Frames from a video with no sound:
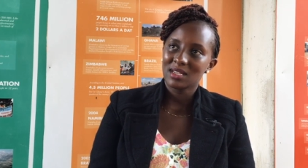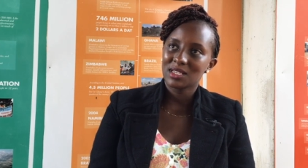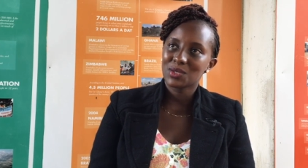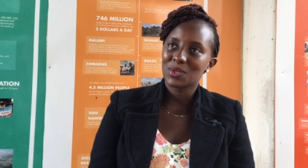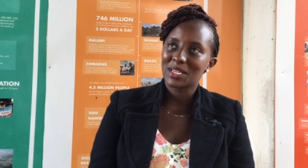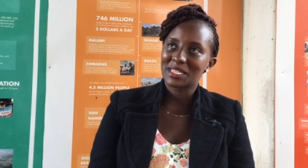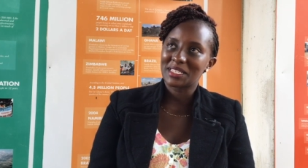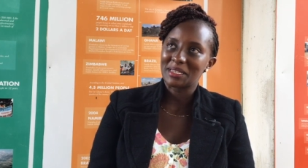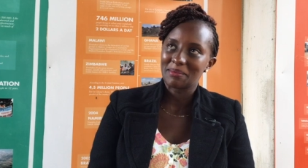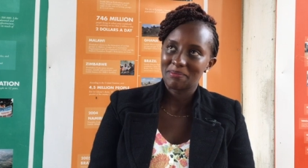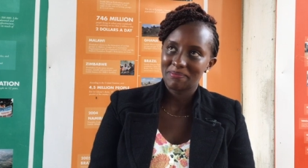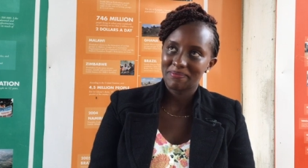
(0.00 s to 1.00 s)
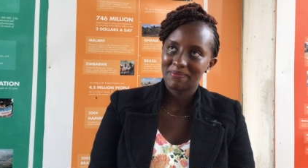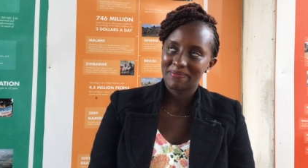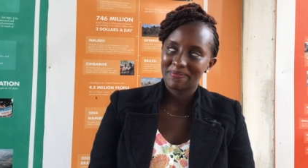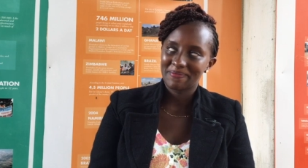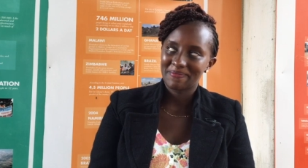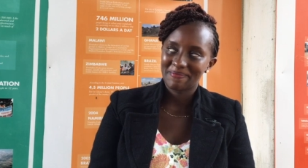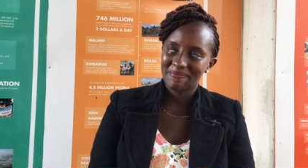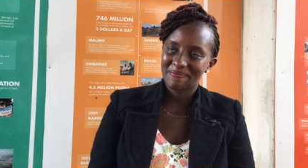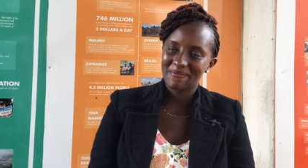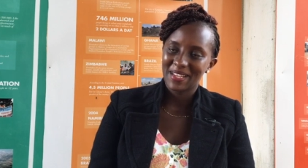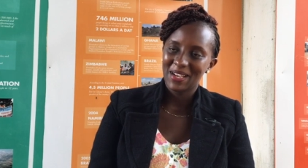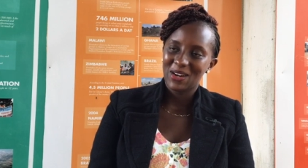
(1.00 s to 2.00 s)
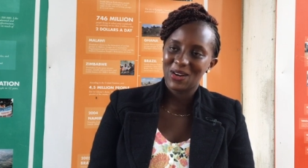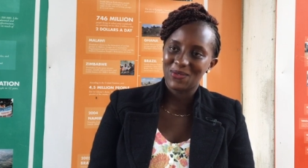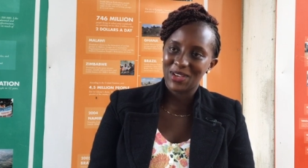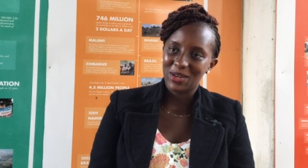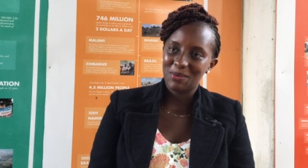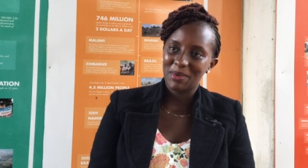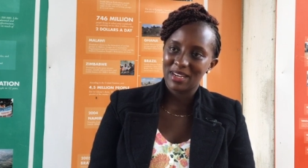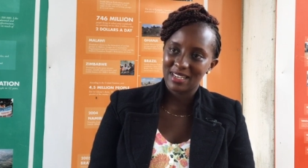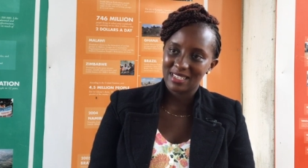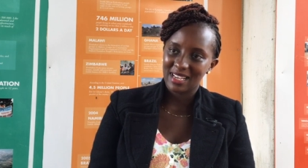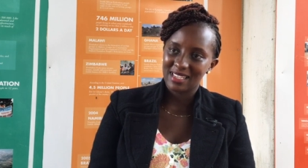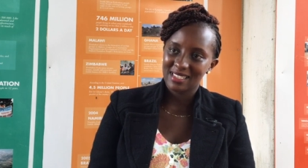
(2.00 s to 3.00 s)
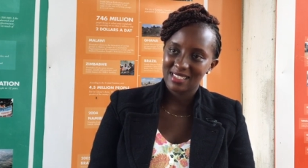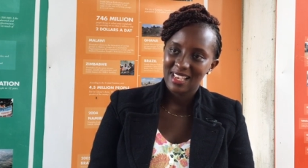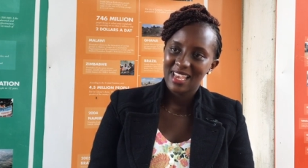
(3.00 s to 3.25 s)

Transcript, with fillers: into the team of enumerators,